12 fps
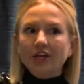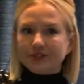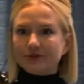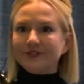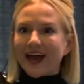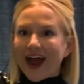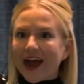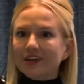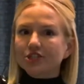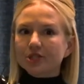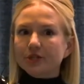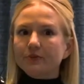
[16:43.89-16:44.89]
so it's
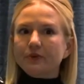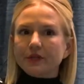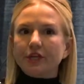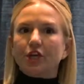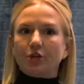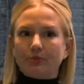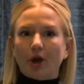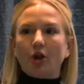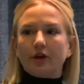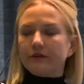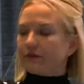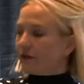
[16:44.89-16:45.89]
actually a really good
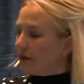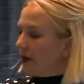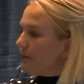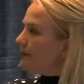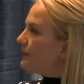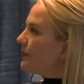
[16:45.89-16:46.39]
bargain for them.